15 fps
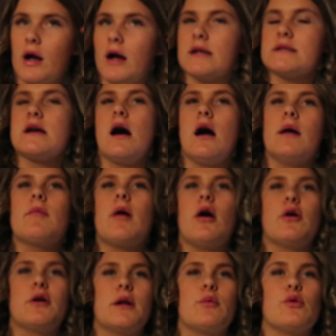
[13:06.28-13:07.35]
Guys, I'm
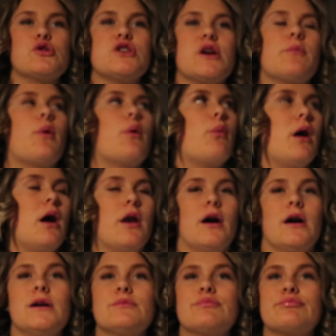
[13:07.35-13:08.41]
currently watching
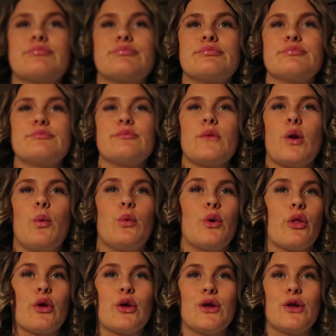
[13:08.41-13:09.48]
Moana,
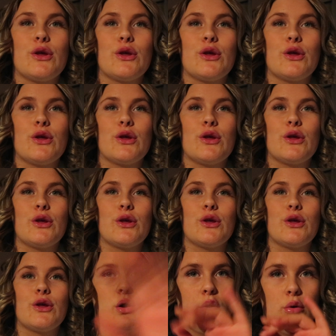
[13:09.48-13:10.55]

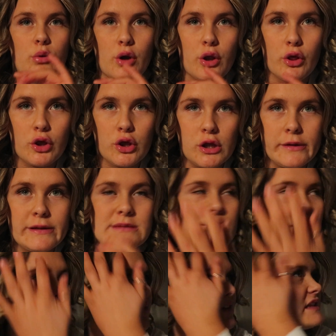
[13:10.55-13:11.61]
one of the cutest
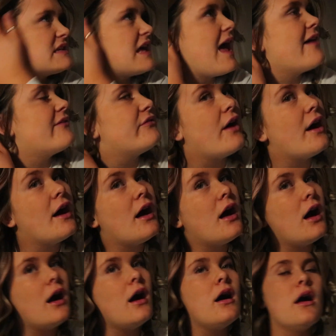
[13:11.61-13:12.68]
movies ever.
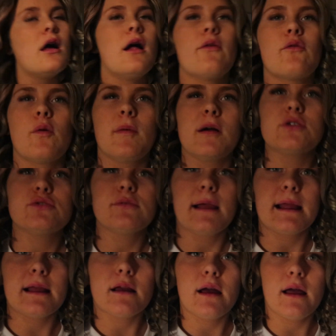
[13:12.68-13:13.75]
Got my
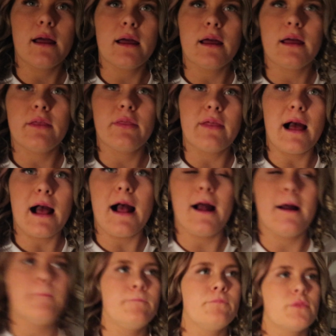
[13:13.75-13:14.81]
drink
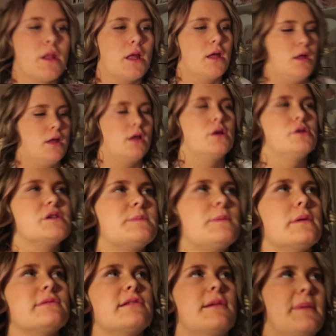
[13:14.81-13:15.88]
there, just
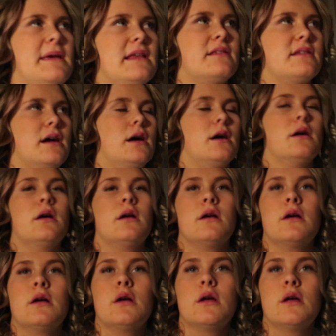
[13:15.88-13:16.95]
popped on a pizza,
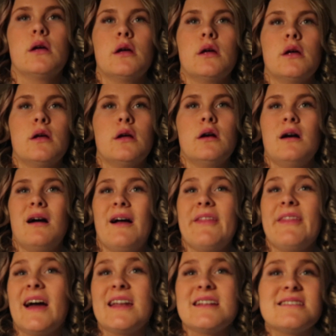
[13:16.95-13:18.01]

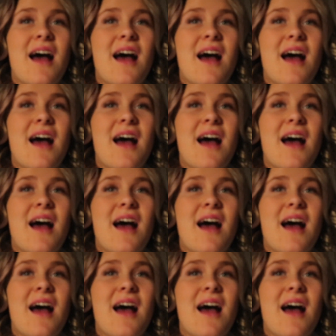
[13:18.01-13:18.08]
and that